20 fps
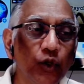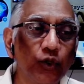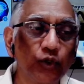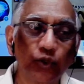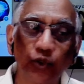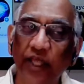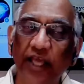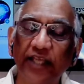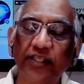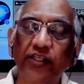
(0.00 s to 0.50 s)

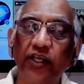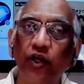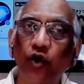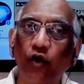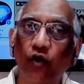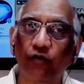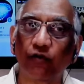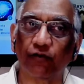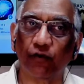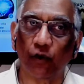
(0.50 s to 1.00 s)
So that's
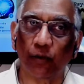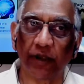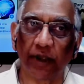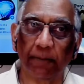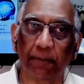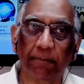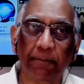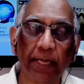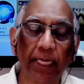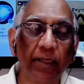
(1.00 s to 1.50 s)
agoraphobia.
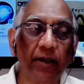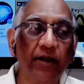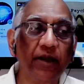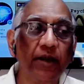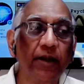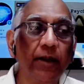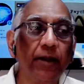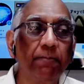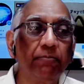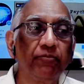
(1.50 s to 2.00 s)
Mm-hmm.
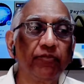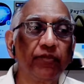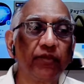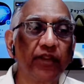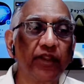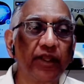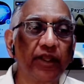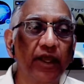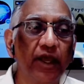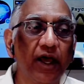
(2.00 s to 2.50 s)

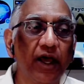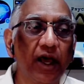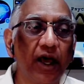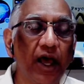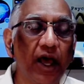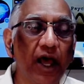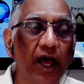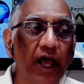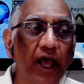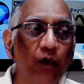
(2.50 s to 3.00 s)

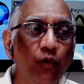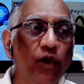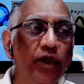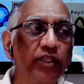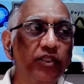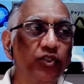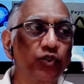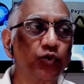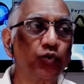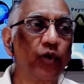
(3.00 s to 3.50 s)
I
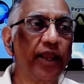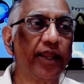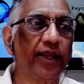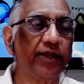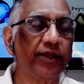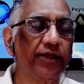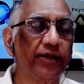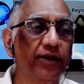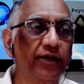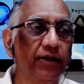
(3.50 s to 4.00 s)
once
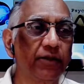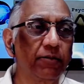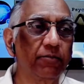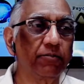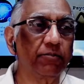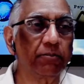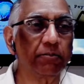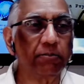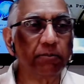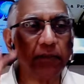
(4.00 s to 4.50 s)
went,
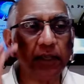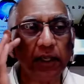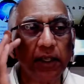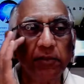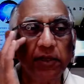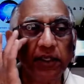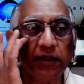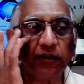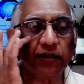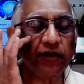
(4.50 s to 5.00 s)

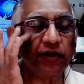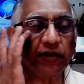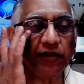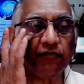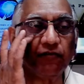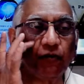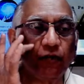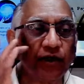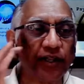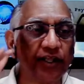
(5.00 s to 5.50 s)
maybe 30,
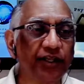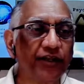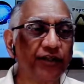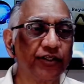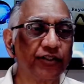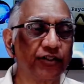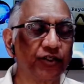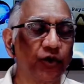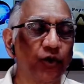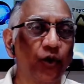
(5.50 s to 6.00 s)
40
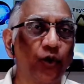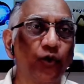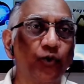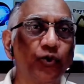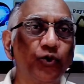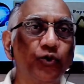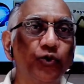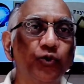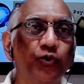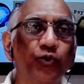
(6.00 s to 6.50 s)
years ago,
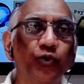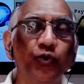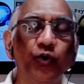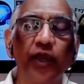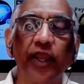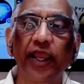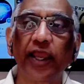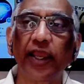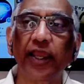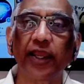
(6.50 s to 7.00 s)

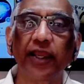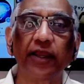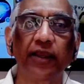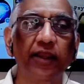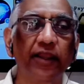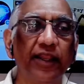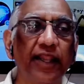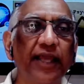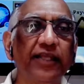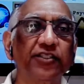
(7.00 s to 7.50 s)
to a
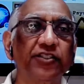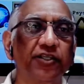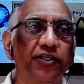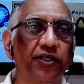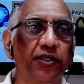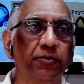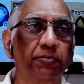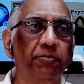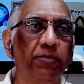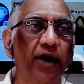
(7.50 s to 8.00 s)

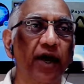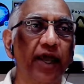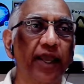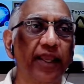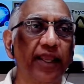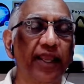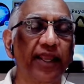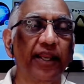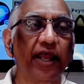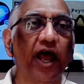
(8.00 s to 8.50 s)
lecture
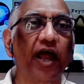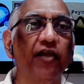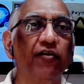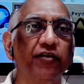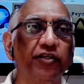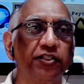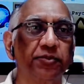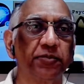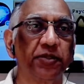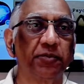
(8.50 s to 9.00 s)
by an
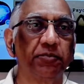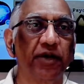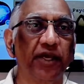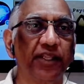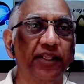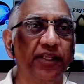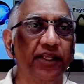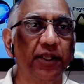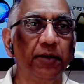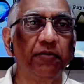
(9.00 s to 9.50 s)
Irishman by
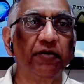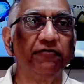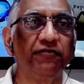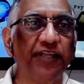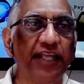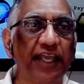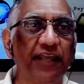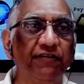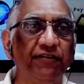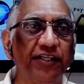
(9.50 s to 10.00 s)
the name of
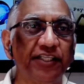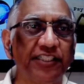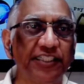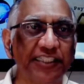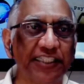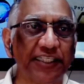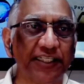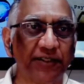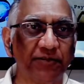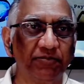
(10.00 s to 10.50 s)
David
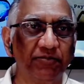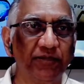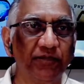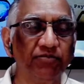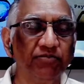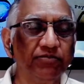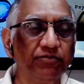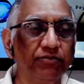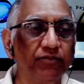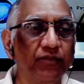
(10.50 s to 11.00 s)
Sheehan.
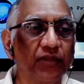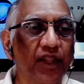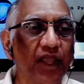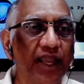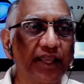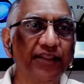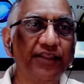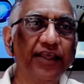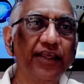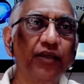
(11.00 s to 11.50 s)

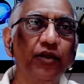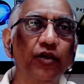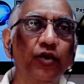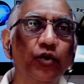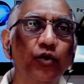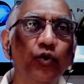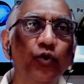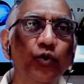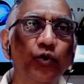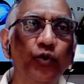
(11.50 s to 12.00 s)
I think,
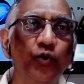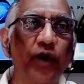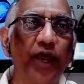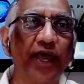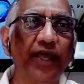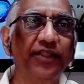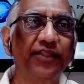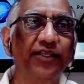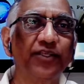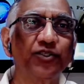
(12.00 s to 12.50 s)
Lou, you yes.
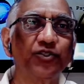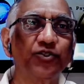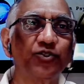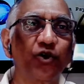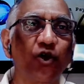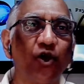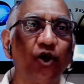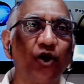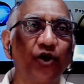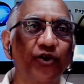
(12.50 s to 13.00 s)
had this
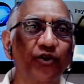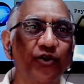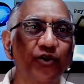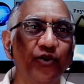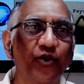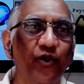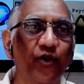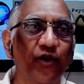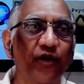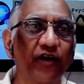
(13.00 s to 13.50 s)
on
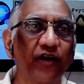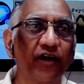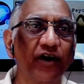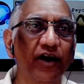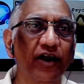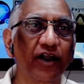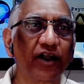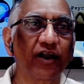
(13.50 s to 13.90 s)
your. Uh,